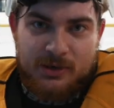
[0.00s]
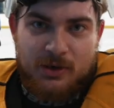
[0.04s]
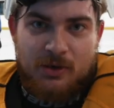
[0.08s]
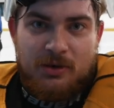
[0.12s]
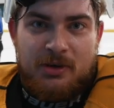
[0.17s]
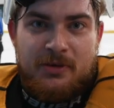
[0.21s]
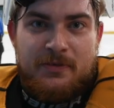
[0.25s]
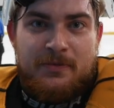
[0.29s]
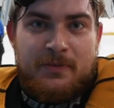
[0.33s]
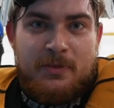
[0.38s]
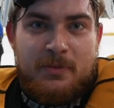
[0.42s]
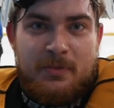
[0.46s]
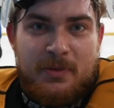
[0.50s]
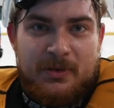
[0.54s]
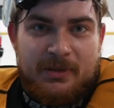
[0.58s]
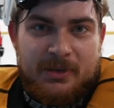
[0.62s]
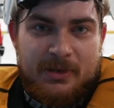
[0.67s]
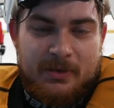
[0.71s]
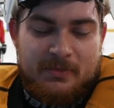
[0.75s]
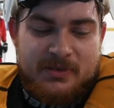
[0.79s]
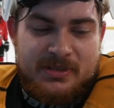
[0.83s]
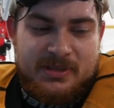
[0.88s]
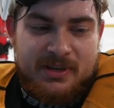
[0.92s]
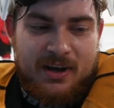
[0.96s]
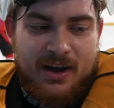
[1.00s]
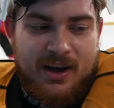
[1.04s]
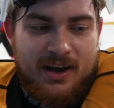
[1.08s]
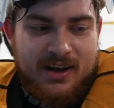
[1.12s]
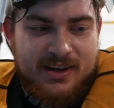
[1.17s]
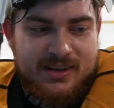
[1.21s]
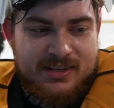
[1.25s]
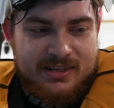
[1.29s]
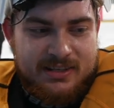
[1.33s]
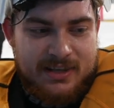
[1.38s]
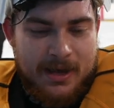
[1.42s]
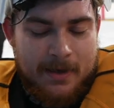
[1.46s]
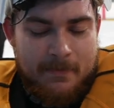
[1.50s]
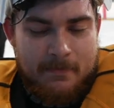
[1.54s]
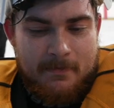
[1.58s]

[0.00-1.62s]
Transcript: goalie for the Billingham Stars.